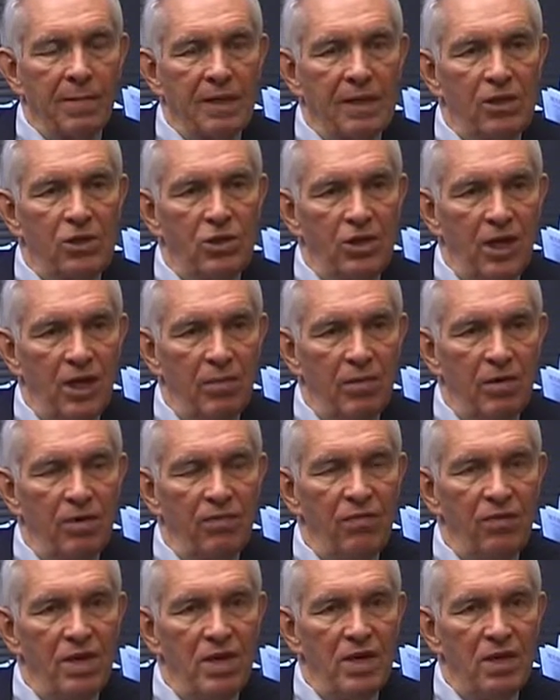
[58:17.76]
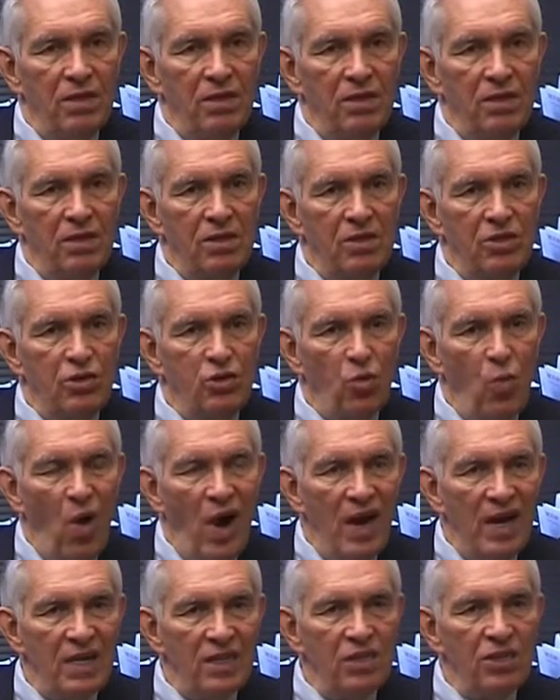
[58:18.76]
chairman of deacons
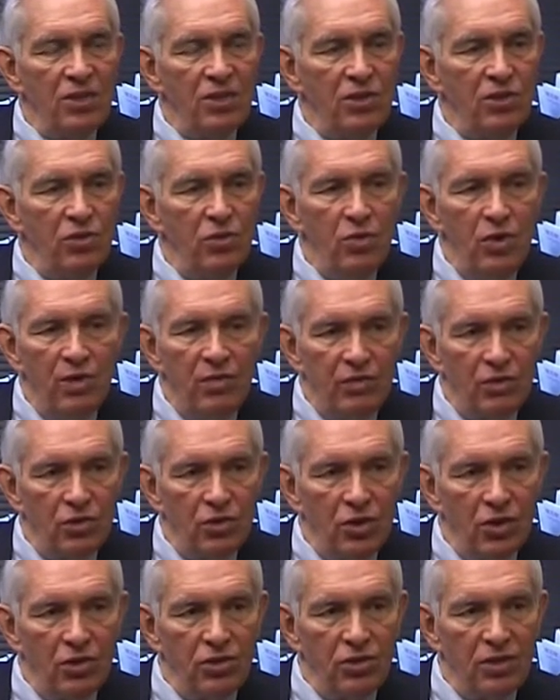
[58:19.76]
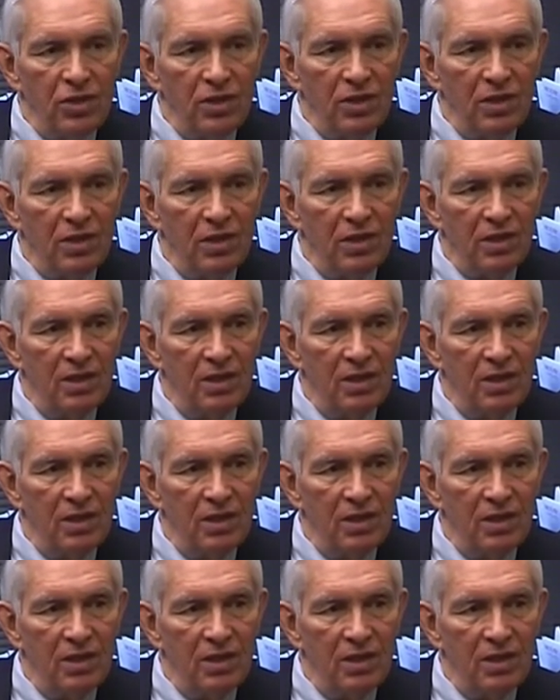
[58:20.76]
twice in two different churches.